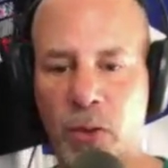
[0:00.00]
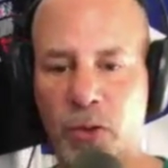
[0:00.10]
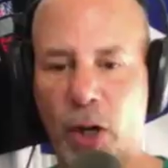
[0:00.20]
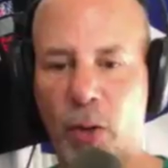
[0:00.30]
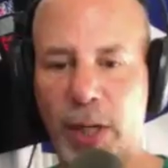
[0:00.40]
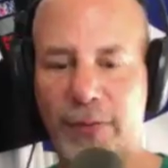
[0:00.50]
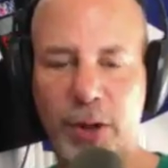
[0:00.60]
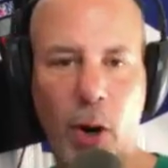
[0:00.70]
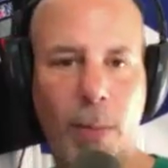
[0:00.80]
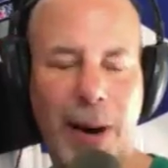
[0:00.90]
So if you
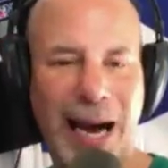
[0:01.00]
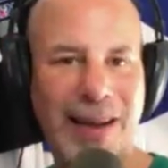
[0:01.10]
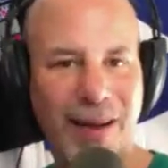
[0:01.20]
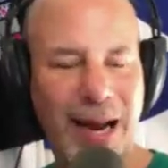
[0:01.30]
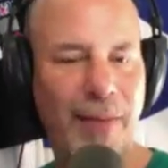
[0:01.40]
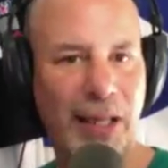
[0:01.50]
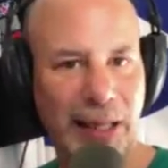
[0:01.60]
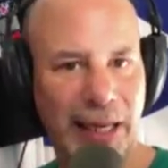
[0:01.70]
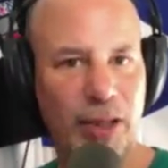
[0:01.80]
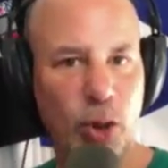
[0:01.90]
don't mind not having the
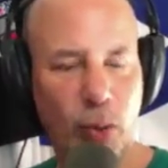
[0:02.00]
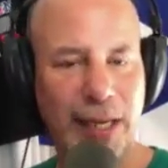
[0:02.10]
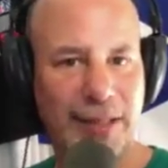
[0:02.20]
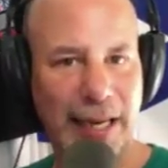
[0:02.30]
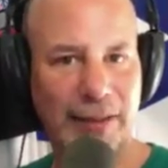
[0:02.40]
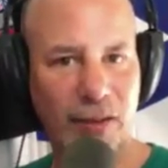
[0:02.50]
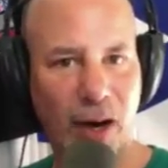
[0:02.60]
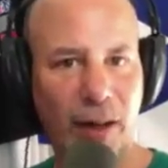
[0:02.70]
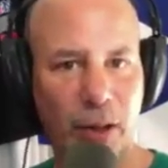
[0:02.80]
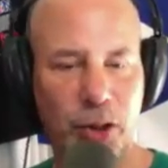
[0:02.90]
latest and greatest
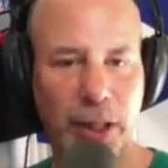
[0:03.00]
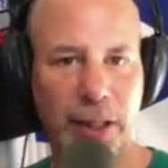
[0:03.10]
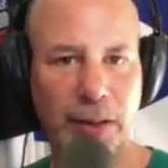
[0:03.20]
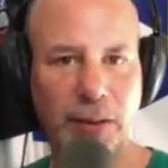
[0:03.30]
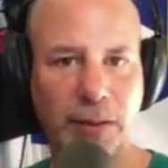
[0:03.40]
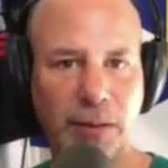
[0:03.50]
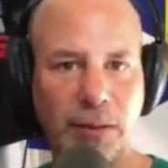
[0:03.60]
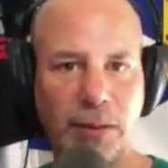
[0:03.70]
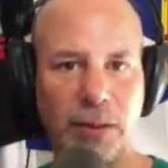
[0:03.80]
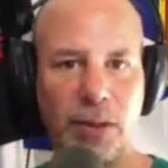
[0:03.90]
technology,
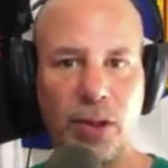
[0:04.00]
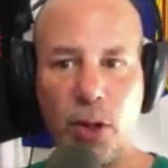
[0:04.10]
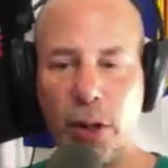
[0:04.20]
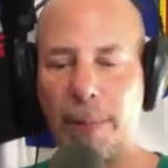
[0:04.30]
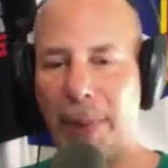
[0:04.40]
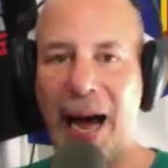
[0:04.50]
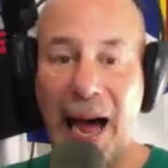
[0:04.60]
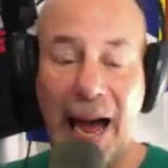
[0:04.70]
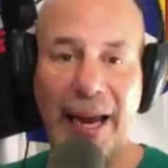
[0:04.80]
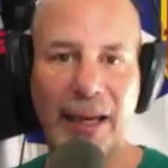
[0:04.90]
you can
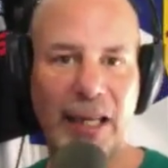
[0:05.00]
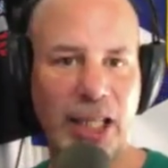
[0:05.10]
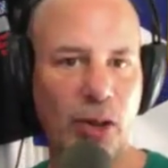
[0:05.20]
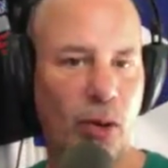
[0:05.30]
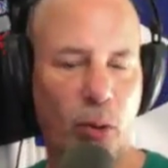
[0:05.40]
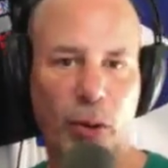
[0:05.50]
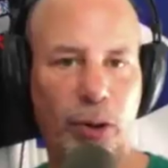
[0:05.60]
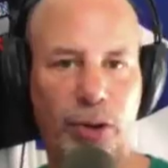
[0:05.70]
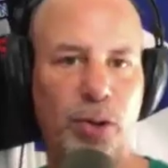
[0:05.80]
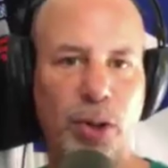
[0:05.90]
buy a year-old
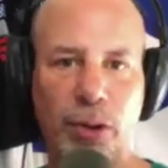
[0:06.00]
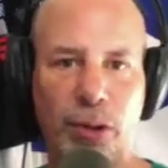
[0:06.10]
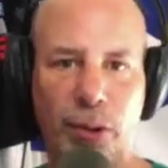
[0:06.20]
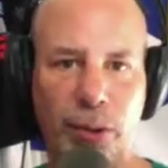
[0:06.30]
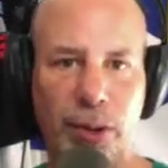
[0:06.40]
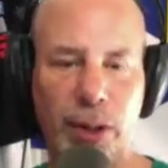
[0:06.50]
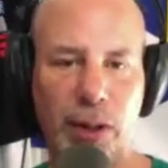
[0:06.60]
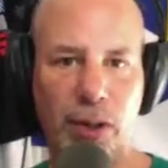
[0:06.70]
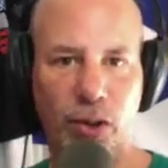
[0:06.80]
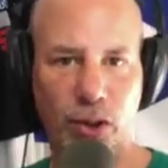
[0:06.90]
or 2-year-old
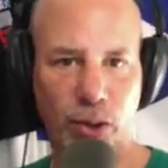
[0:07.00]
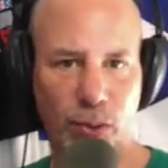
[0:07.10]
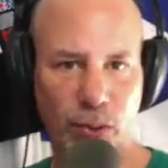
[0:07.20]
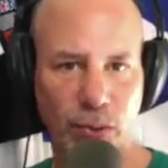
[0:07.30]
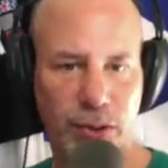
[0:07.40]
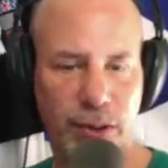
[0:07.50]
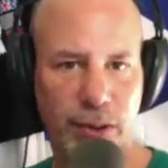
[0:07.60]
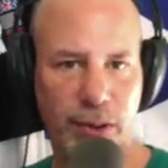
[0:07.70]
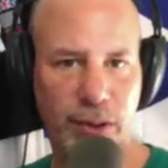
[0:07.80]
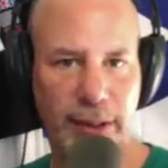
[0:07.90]
used
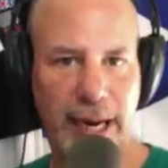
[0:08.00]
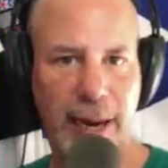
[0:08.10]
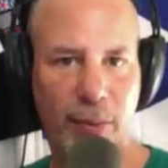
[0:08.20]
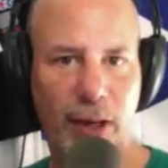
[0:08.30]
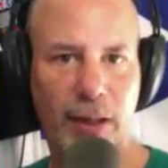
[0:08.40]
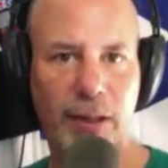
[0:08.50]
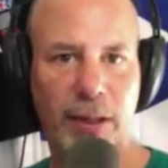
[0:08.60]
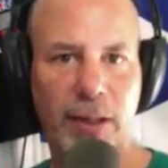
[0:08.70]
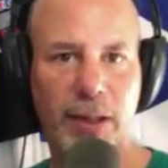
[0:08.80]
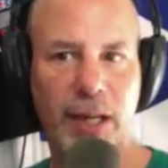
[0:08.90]
camera
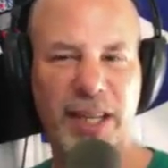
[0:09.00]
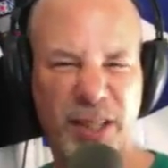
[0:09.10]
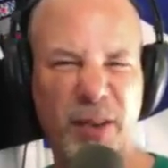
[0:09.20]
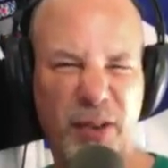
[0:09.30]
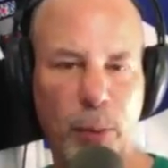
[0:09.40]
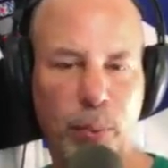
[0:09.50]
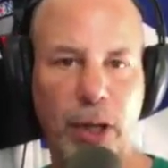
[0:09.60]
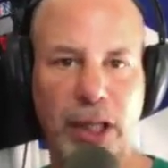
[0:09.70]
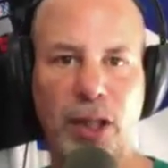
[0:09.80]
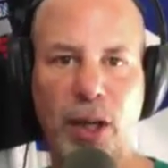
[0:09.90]
and still feel
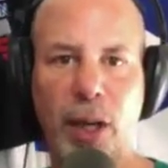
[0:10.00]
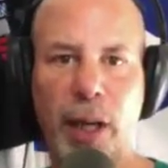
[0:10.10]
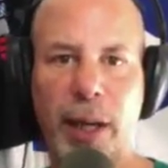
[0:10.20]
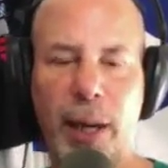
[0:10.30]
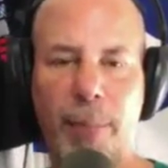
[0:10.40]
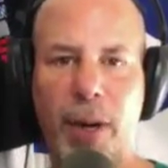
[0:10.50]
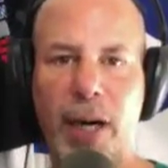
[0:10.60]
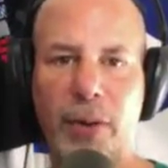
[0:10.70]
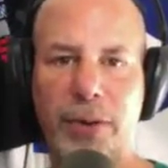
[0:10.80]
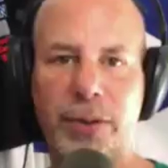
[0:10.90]
pretty good
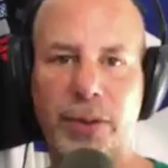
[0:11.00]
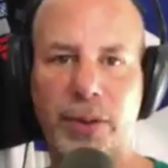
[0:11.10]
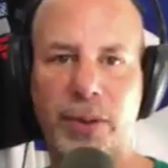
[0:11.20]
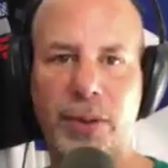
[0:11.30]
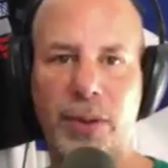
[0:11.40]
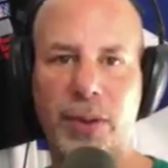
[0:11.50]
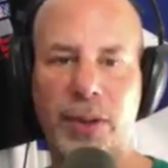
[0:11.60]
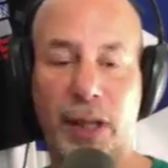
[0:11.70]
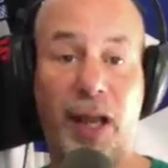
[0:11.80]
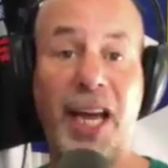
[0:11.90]
about
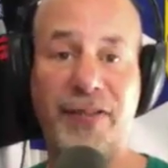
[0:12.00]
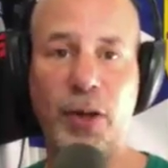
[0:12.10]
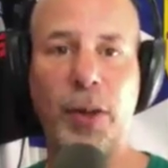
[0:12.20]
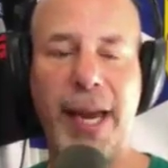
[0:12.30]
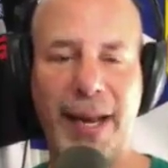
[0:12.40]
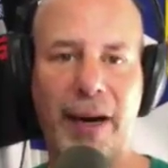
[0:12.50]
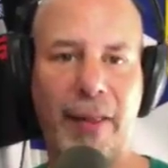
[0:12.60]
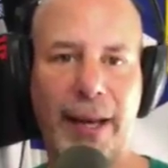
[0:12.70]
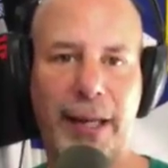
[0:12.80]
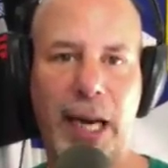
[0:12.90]
the life you'll get out
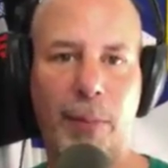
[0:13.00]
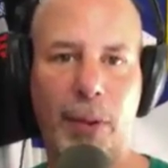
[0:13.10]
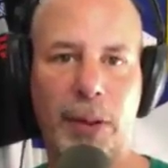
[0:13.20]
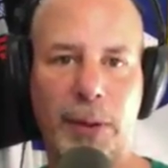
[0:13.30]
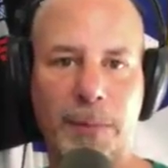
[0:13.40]
of that camera.